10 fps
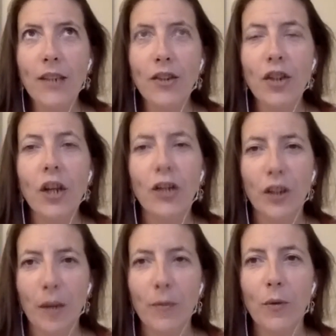
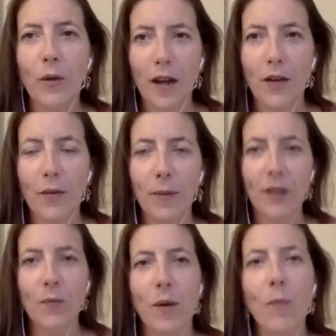charging up your life,
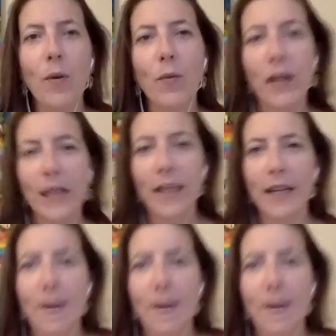because when we really